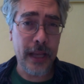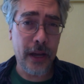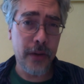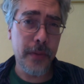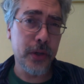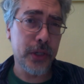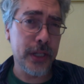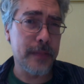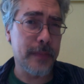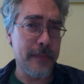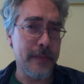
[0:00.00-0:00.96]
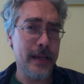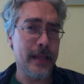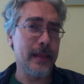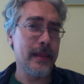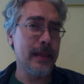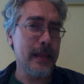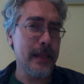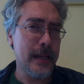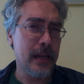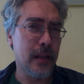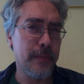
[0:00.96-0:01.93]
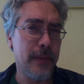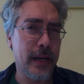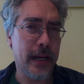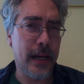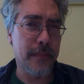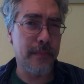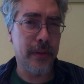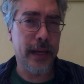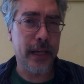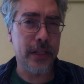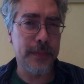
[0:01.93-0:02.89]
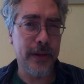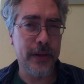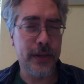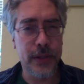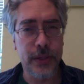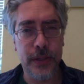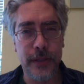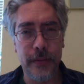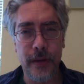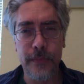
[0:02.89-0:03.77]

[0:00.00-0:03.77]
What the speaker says: Now, emotions might be a little bit complex because